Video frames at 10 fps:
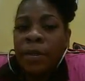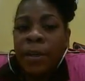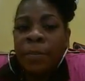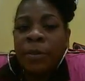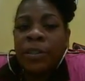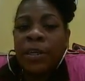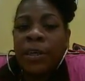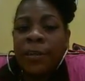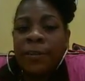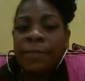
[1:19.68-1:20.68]
Number
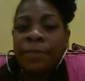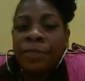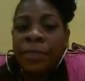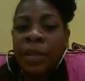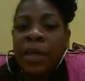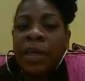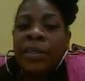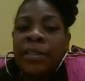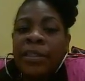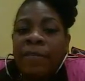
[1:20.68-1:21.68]
10.
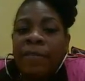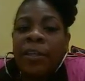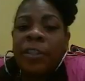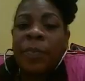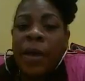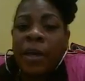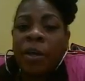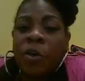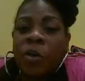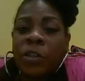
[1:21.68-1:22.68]
David is
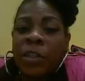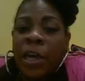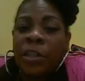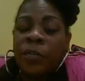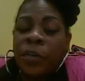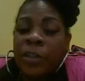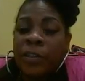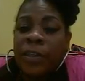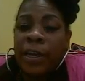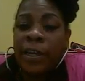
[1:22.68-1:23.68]
buying a corsage for
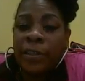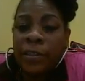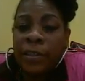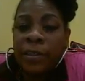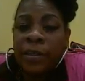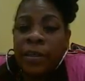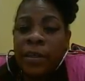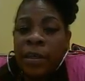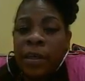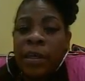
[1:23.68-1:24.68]
his date.
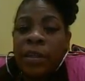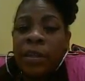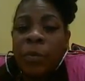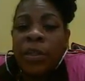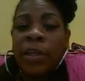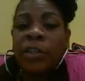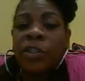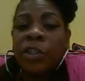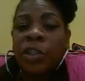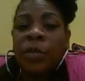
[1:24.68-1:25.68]
The
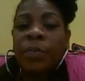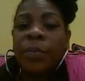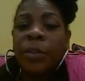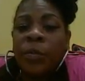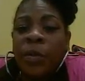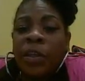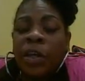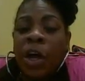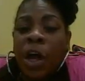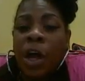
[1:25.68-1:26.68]
relationship between
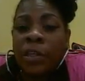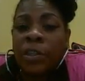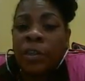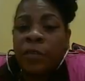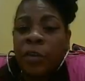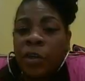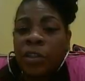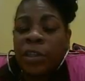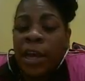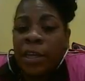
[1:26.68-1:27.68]
the cost of a
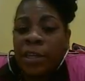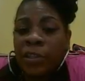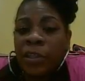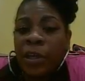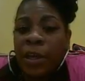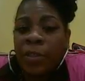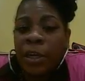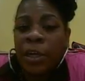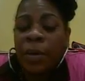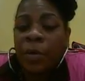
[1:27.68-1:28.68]
corsage and
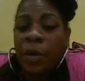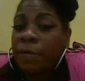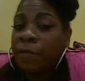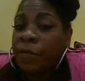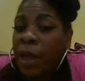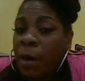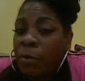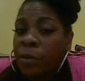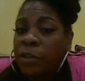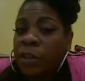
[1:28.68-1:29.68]
the number of
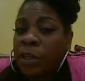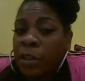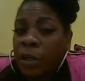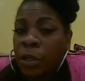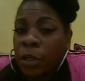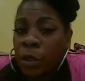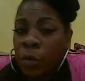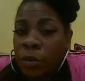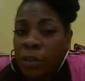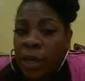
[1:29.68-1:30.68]
flowers in the
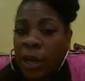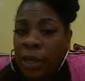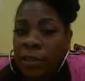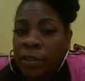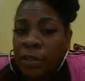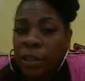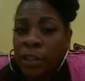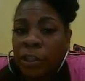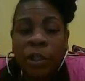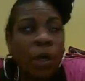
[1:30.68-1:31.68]
corsage
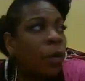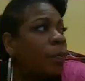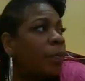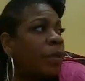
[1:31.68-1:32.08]
is shown